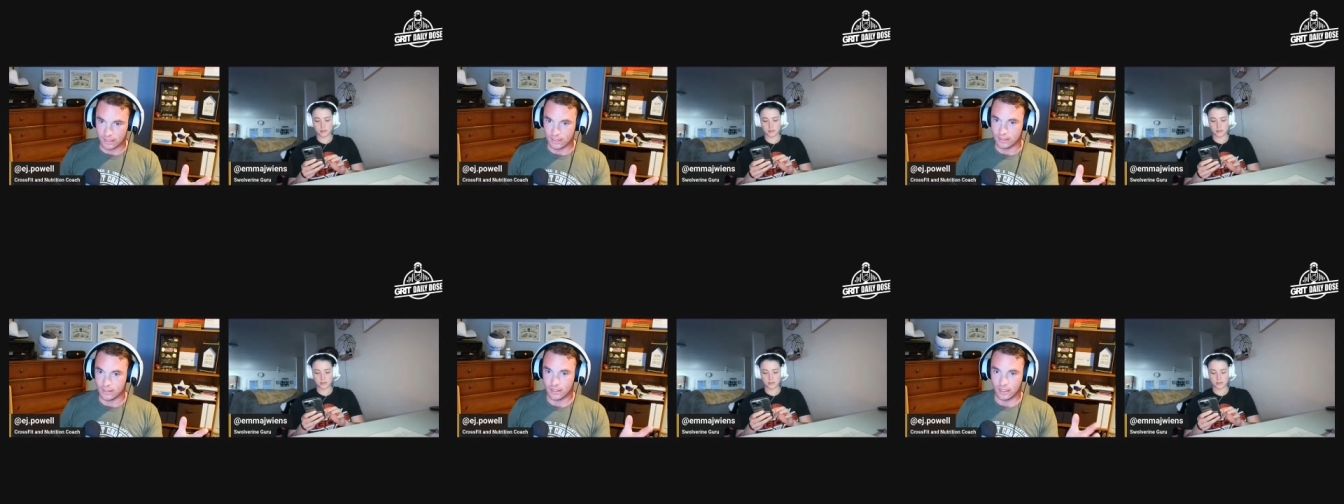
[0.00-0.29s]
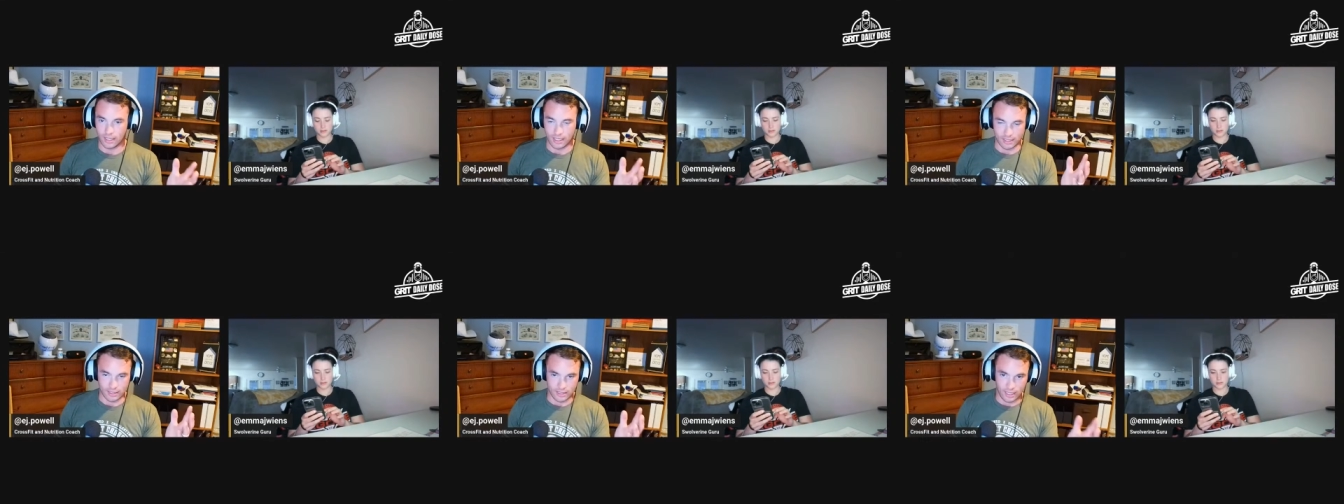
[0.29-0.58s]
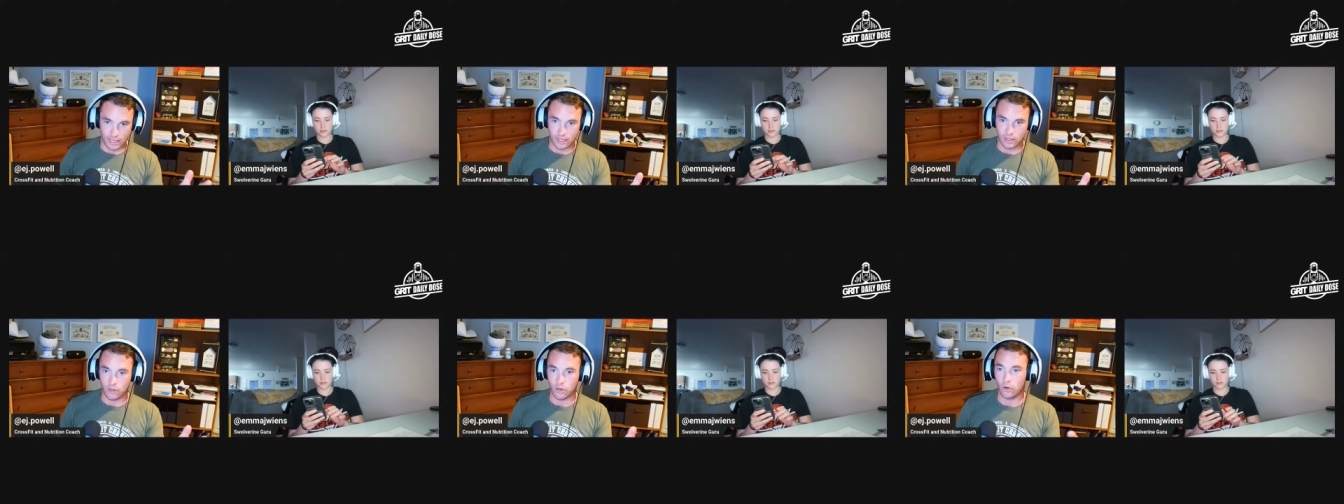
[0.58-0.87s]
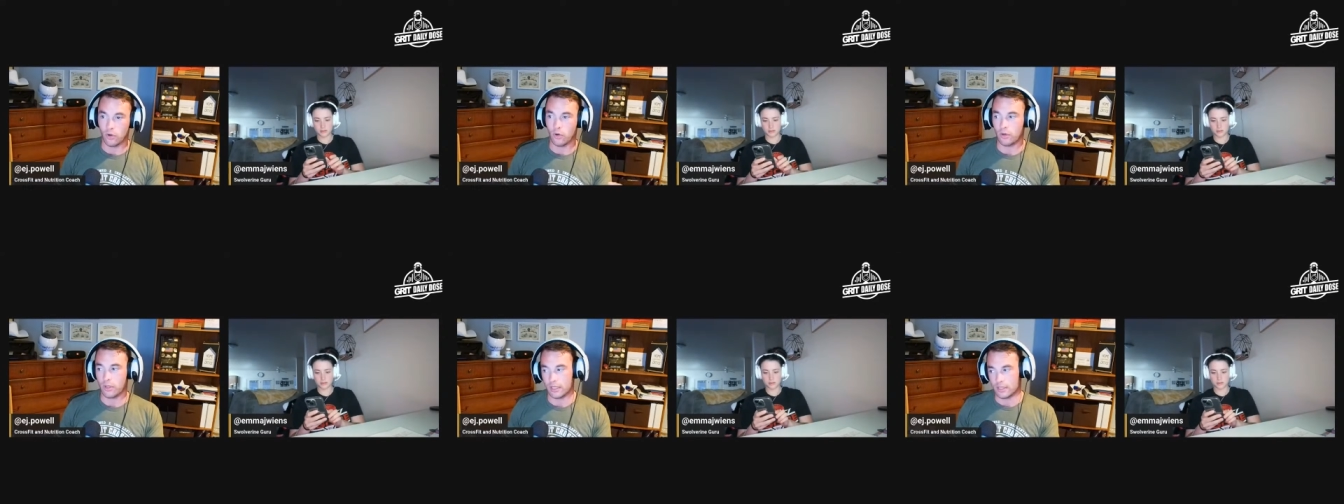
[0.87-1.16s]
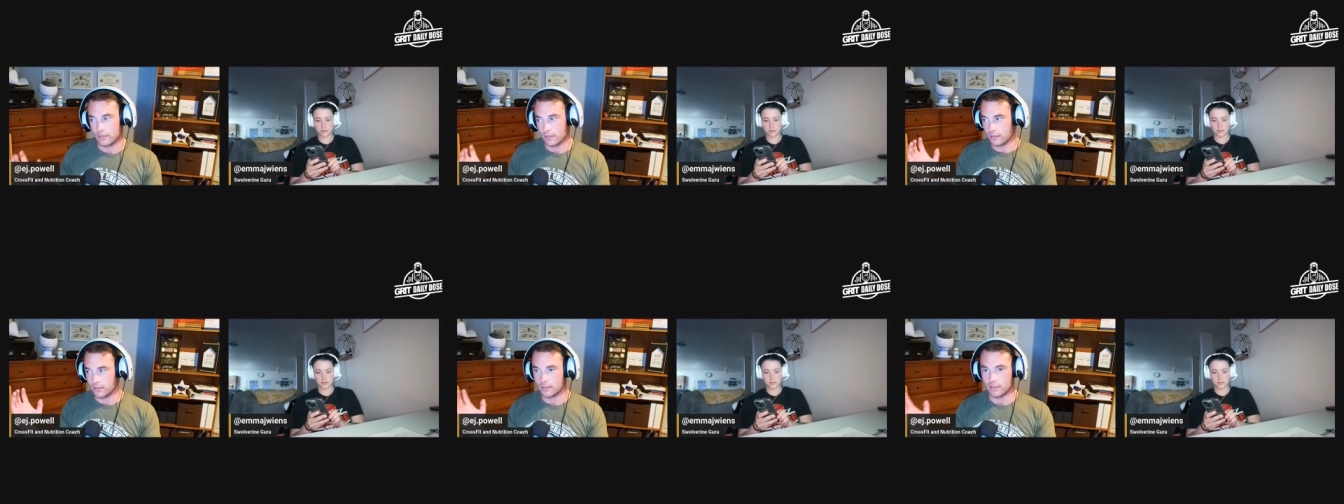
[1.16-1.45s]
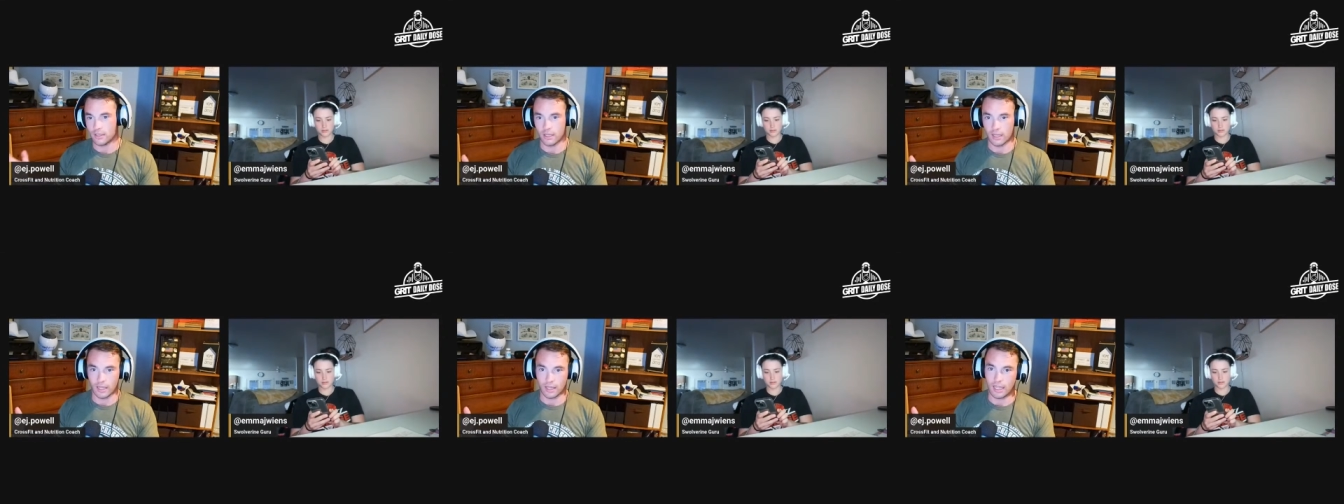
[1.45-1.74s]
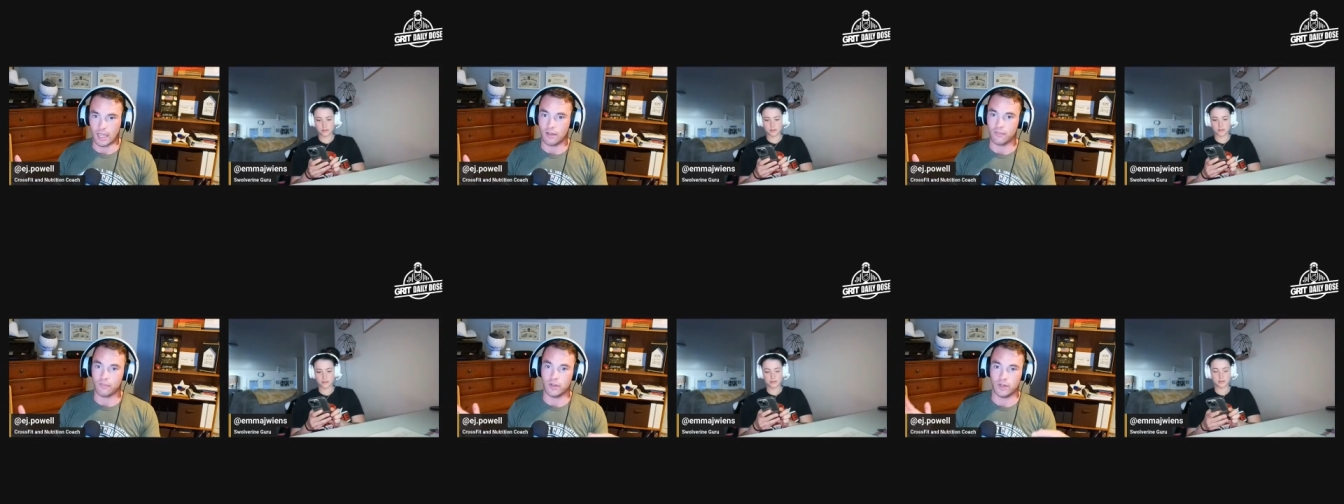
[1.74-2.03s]
like a Diet Coke
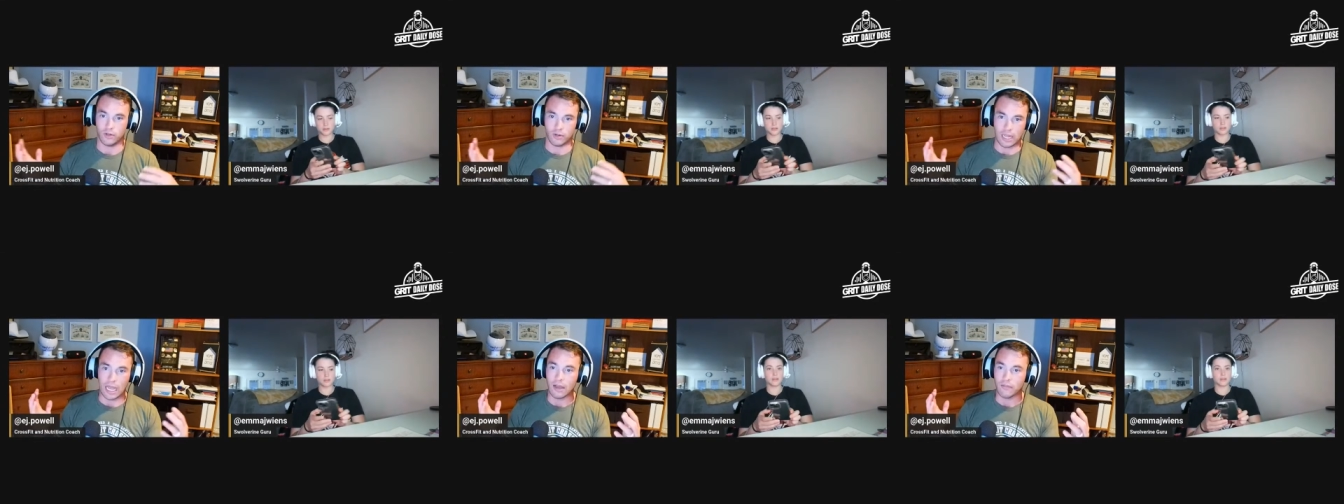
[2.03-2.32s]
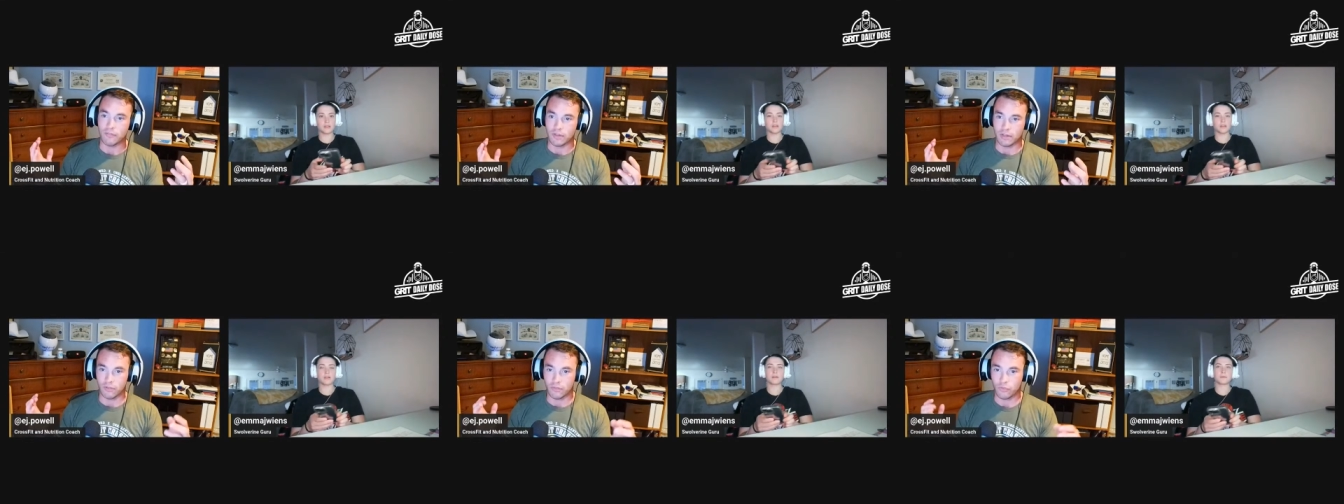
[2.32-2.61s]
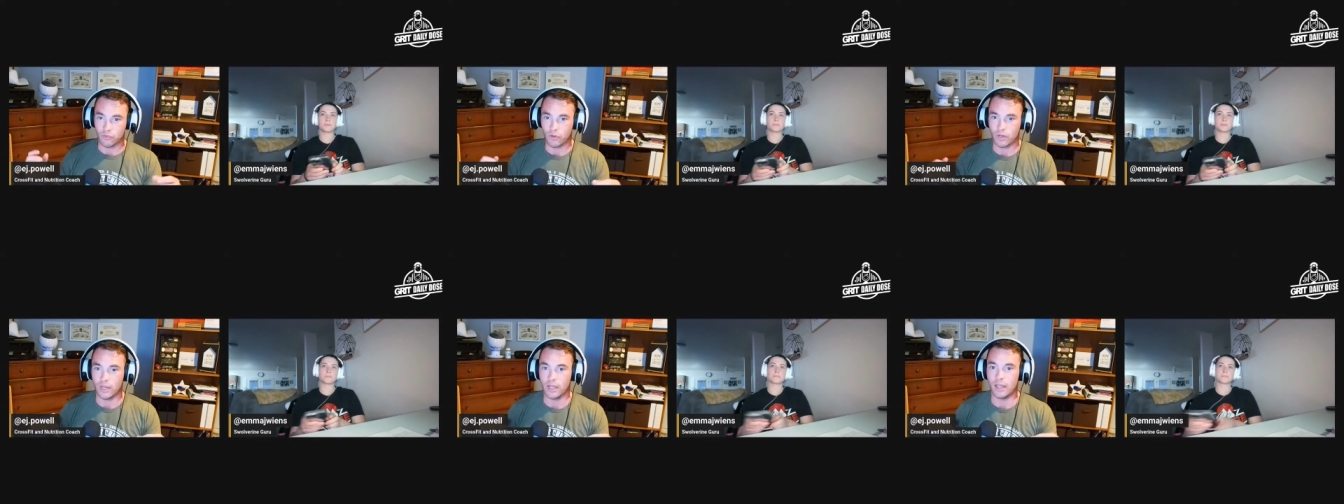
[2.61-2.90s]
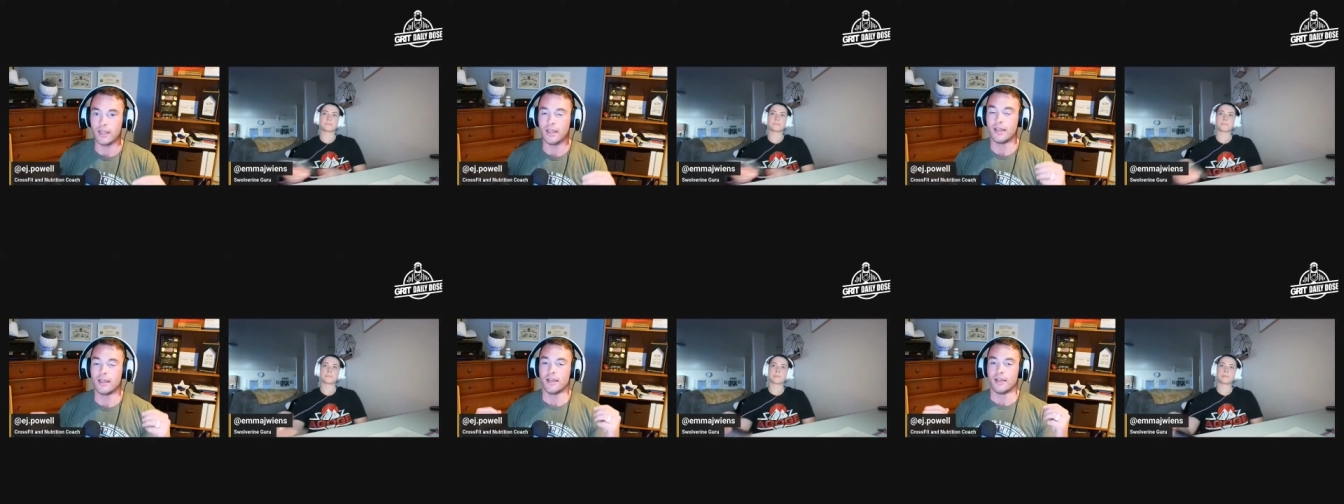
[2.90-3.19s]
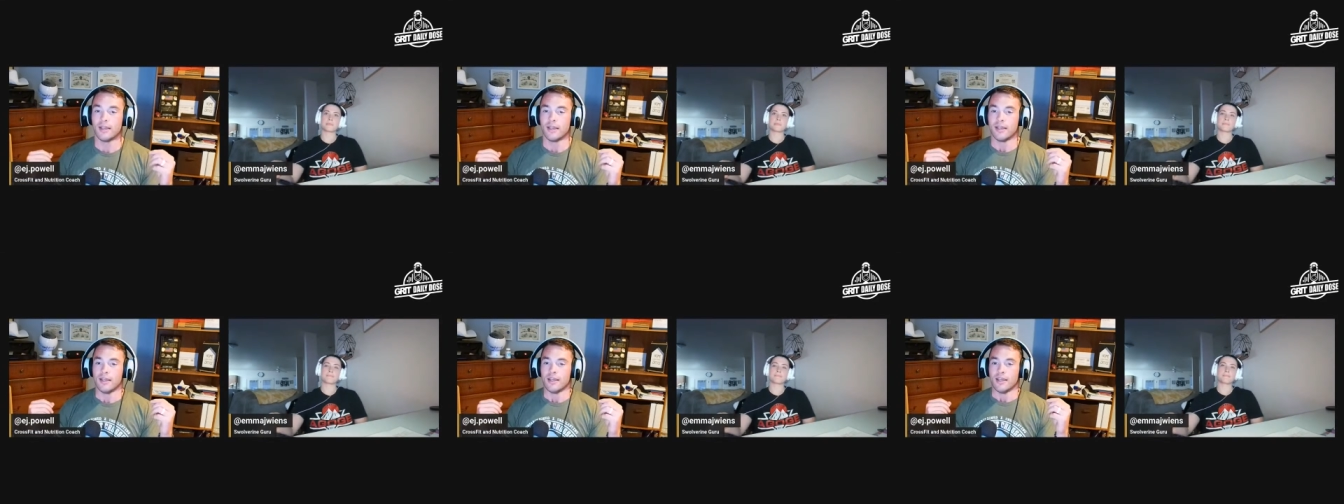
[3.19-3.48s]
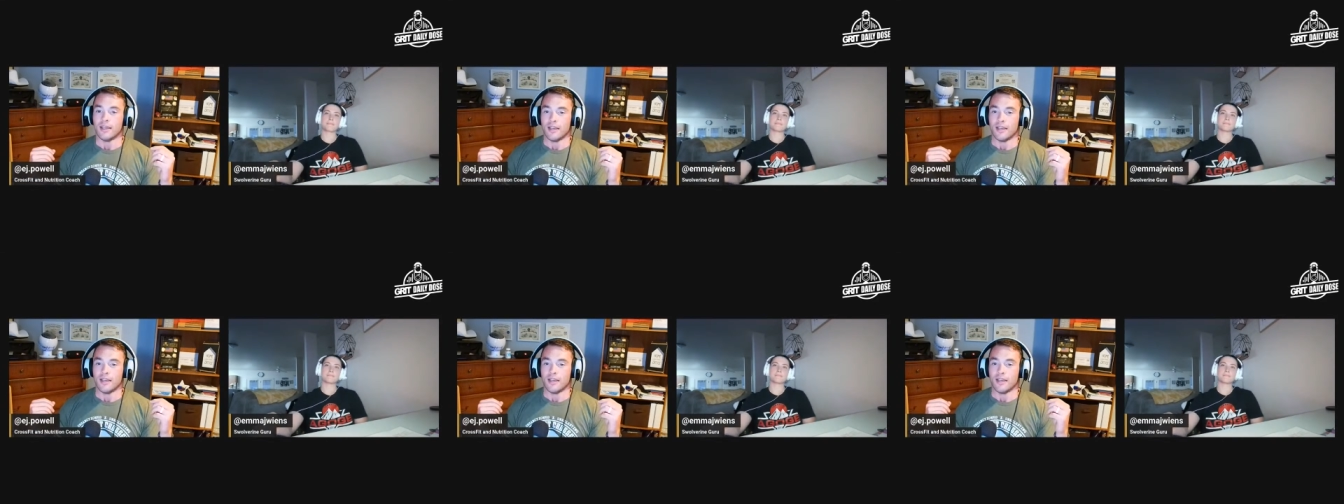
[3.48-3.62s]
that's caffeine or caffeine free.